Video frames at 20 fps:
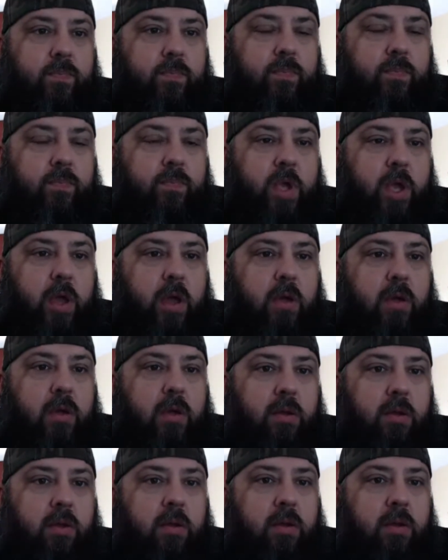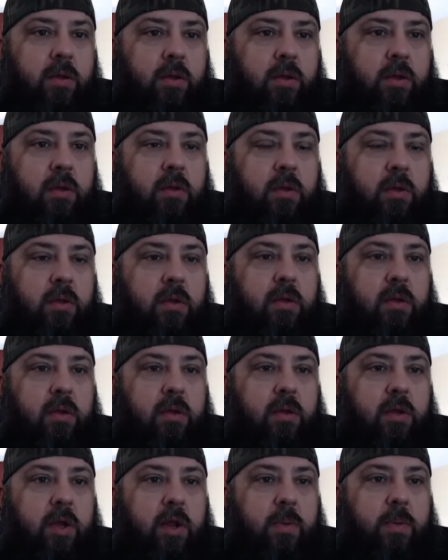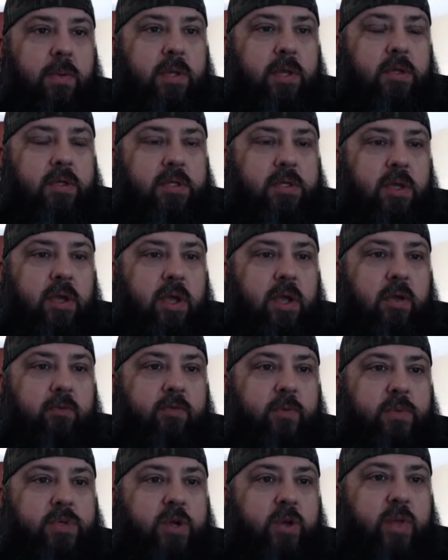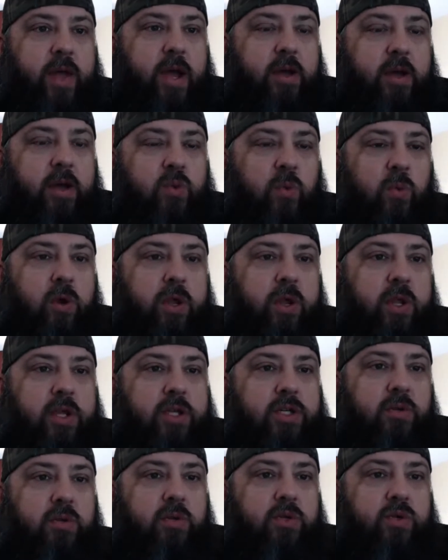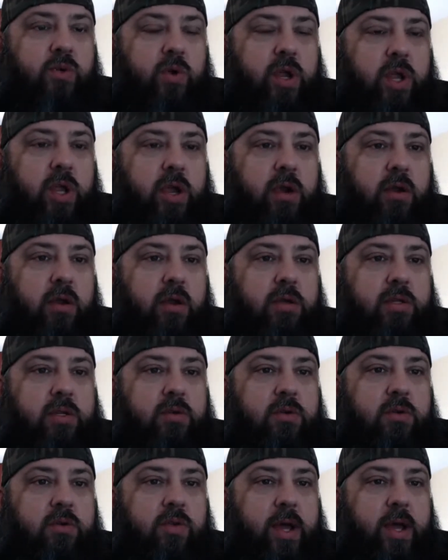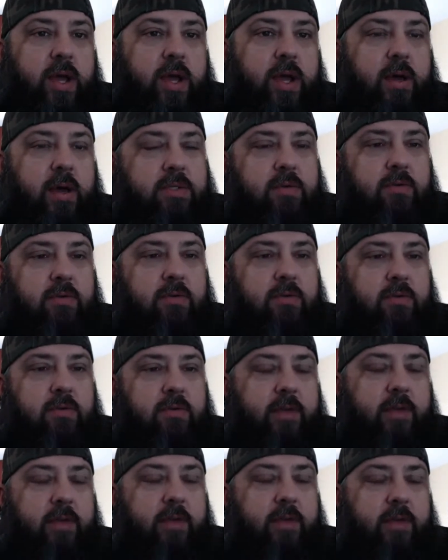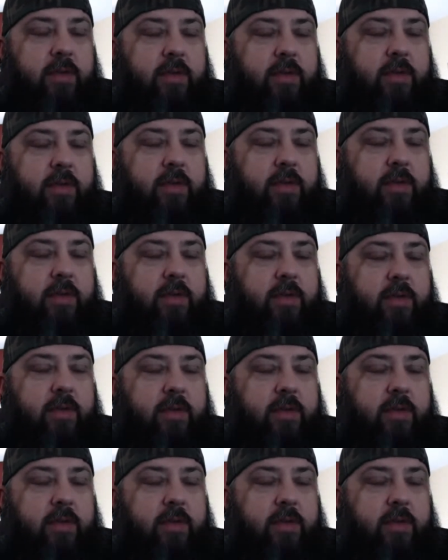Yeah, but that's from 2001 Ichiro's rookie year to 2005ish or so.